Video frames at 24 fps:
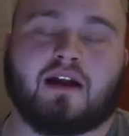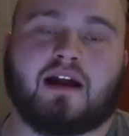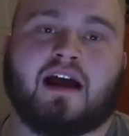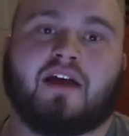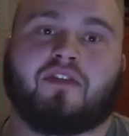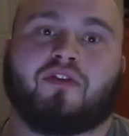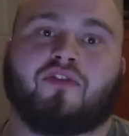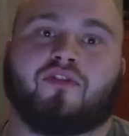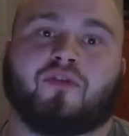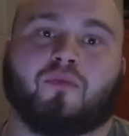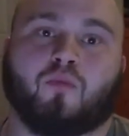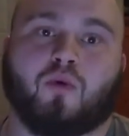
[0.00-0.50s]

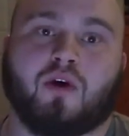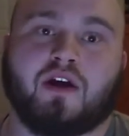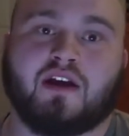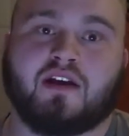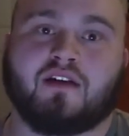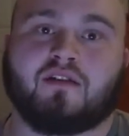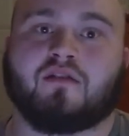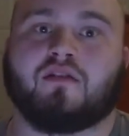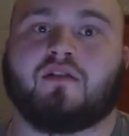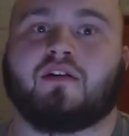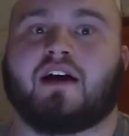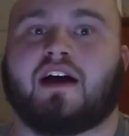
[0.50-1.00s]
add some
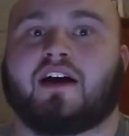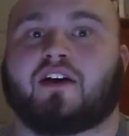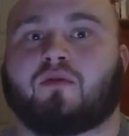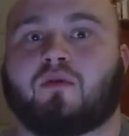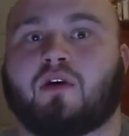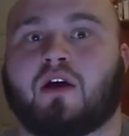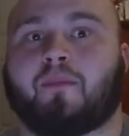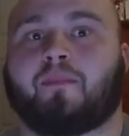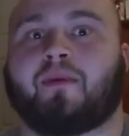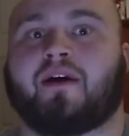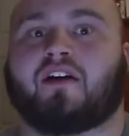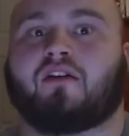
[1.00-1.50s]
weight, add a
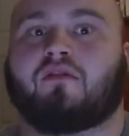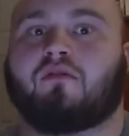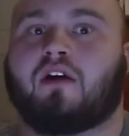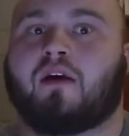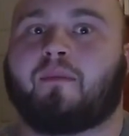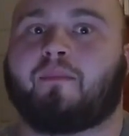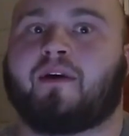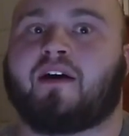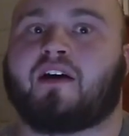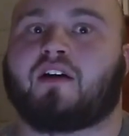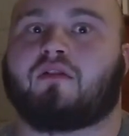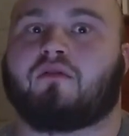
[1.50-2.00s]
rep, add a
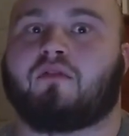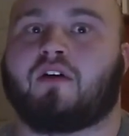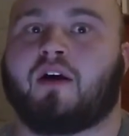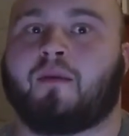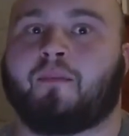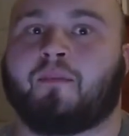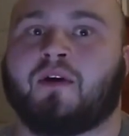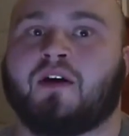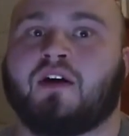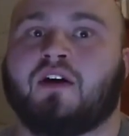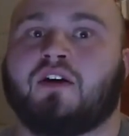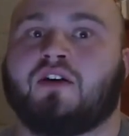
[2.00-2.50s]
rep, add a
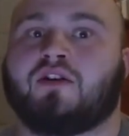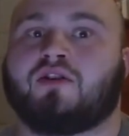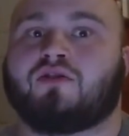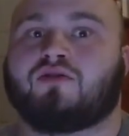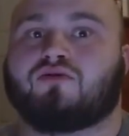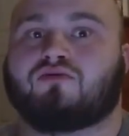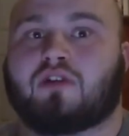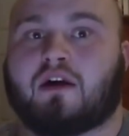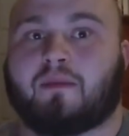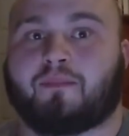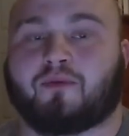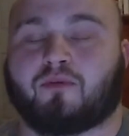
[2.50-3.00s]
rep
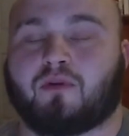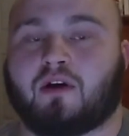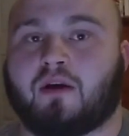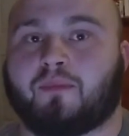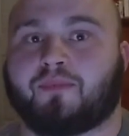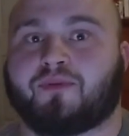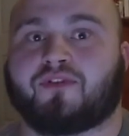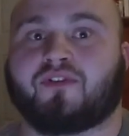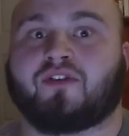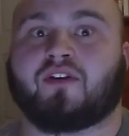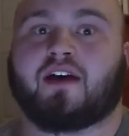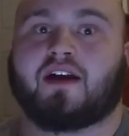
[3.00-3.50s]
drop the
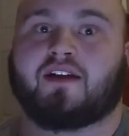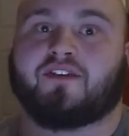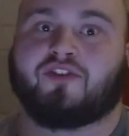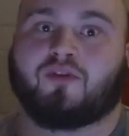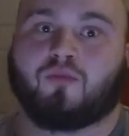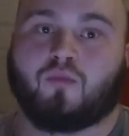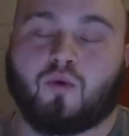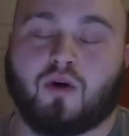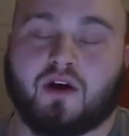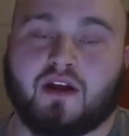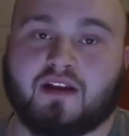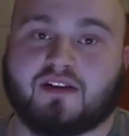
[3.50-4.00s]
reps, add
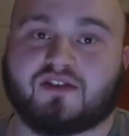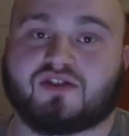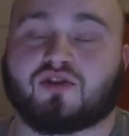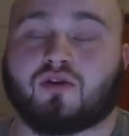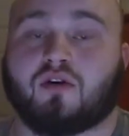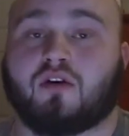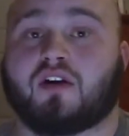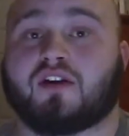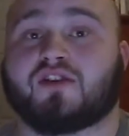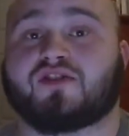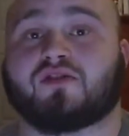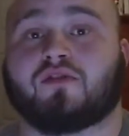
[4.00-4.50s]
some weight,
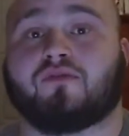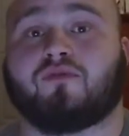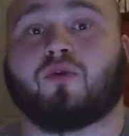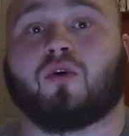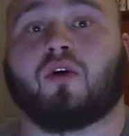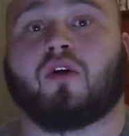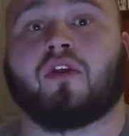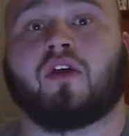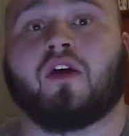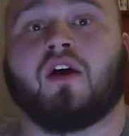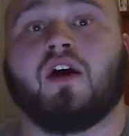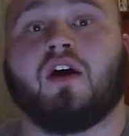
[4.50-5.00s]
so on and so
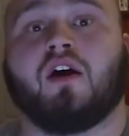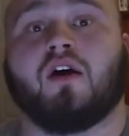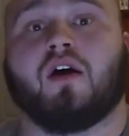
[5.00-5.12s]
forth.